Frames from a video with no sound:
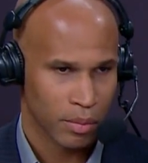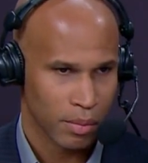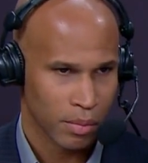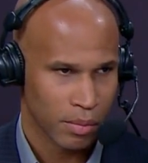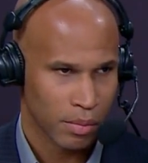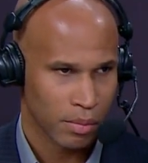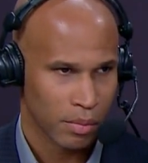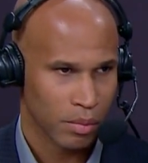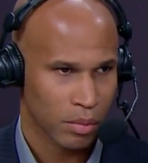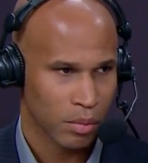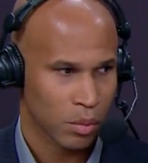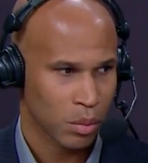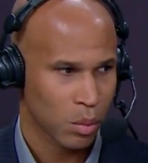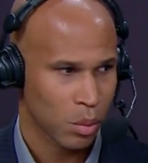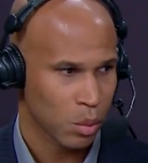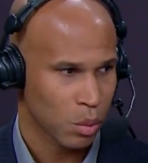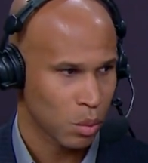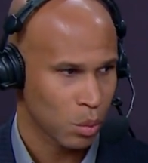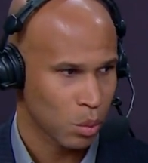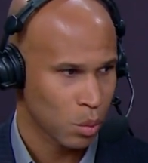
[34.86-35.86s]

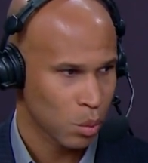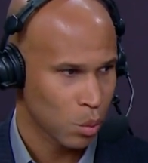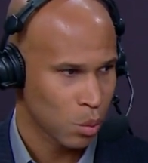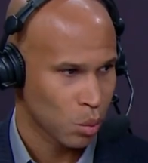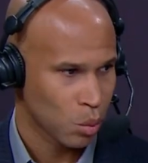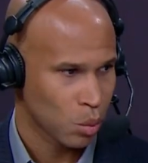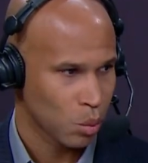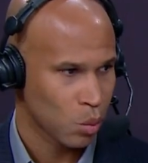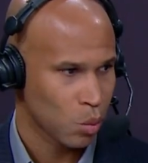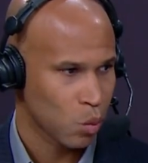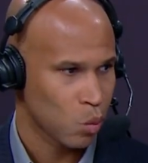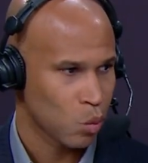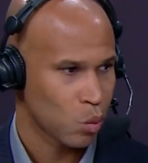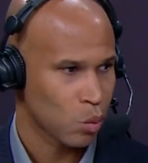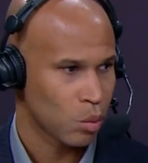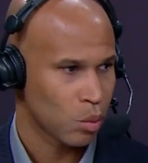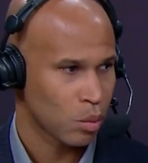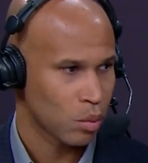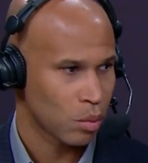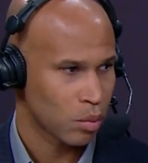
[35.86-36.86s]

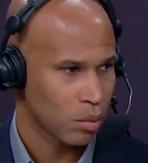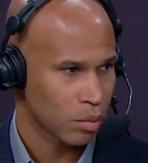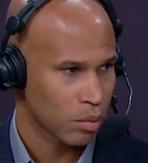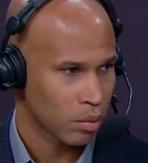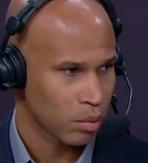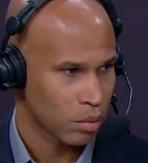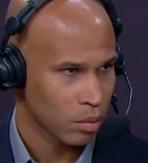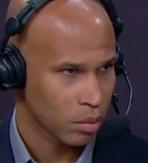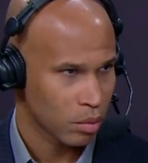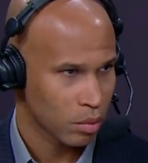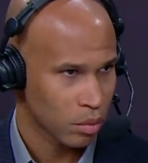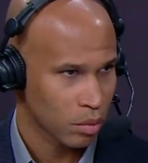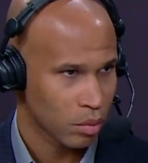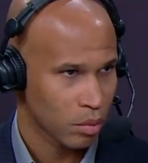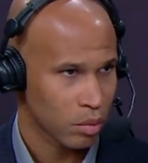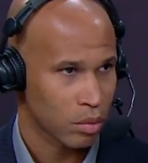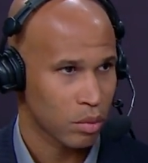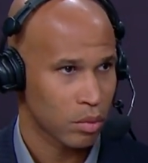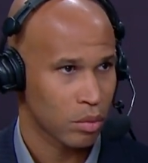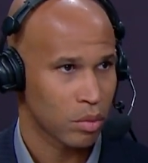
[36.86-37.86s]

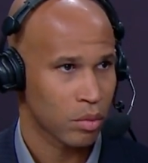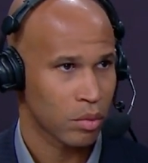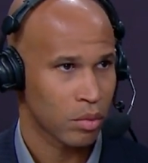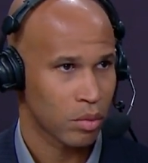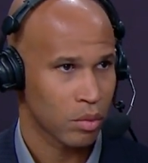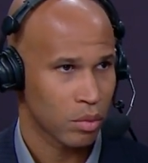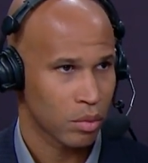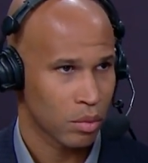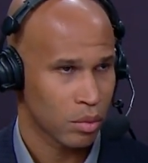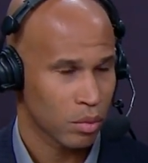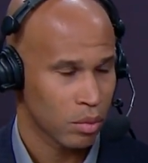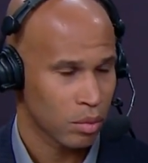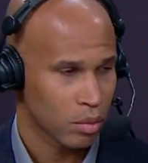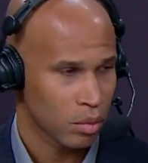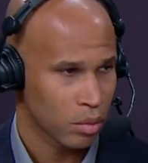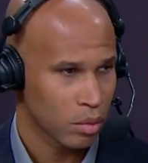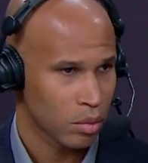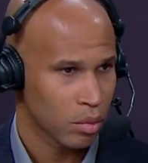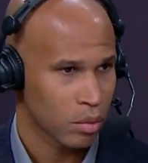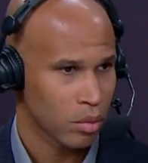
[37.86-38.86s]

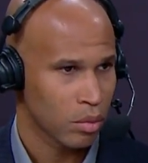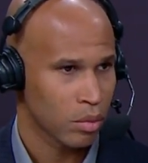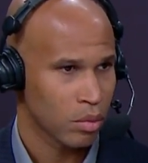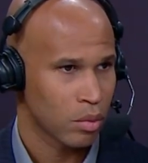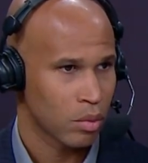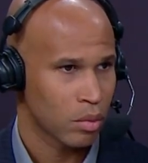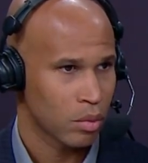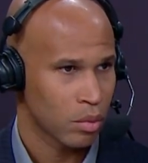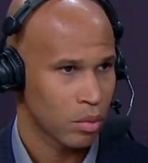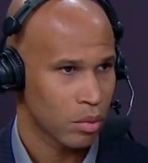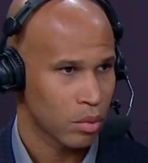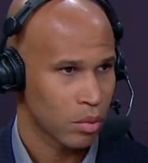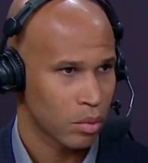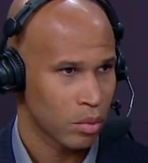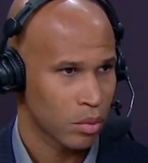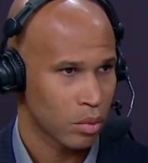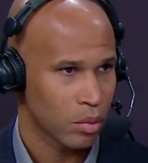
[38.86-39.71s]
[no speech]